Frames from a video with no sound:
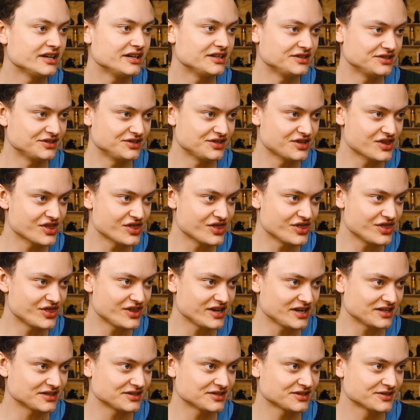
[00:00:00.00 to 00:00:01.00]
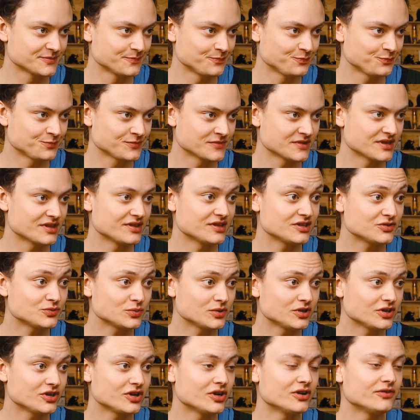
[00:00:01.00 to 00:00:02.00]
is this. This
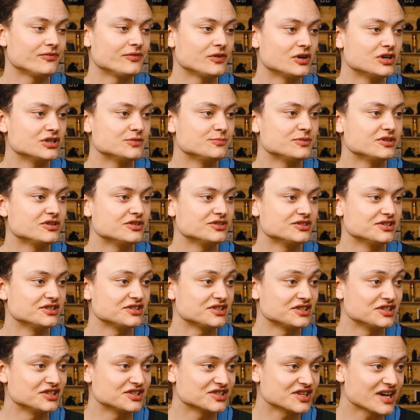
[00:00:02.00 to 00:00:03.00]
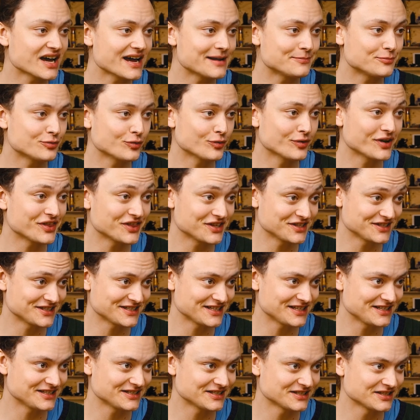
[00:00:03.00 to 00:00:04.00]
will occur first because it's inside
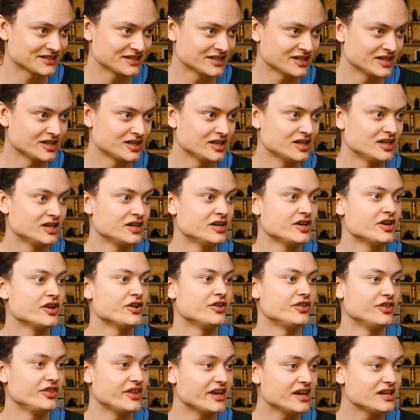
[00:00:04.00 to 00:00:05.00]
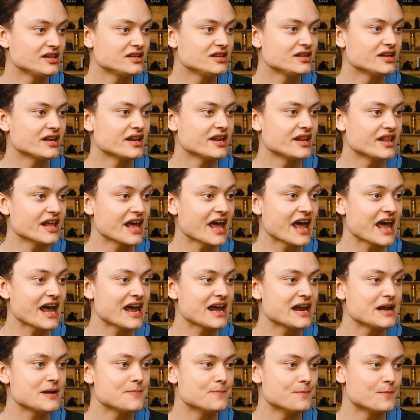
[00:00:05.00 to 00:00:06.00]
parentheses. Then the
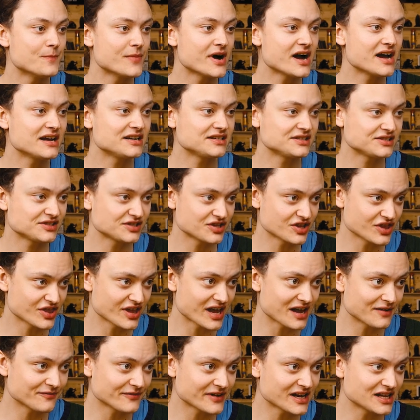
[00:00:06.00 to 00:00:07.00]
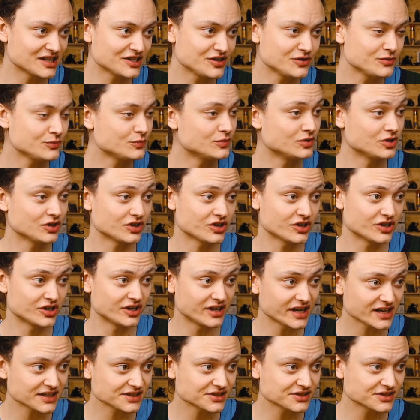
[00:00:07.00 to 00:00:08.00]
A minus that value will occur
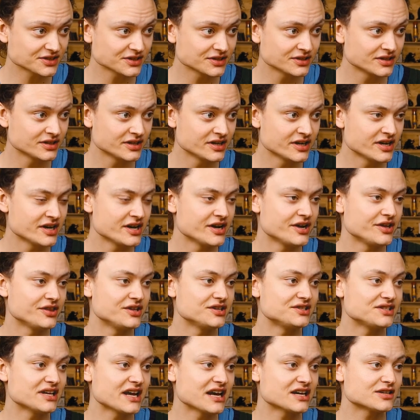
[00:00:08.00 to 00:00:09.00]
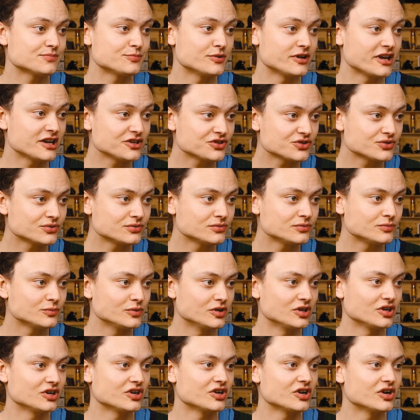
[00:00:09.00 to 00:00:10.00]
next. This exponential
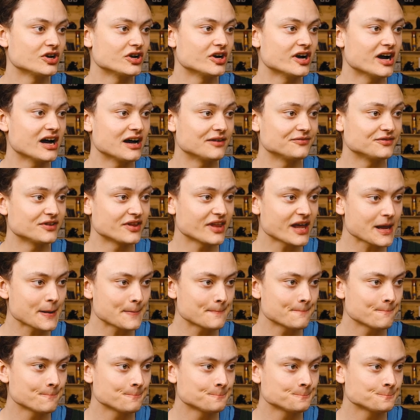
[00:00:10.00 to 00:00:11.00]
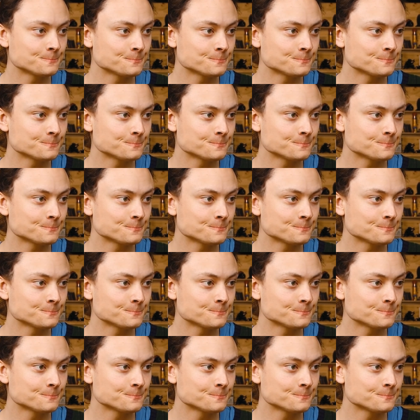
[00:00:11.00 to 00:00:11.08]
will occur after that.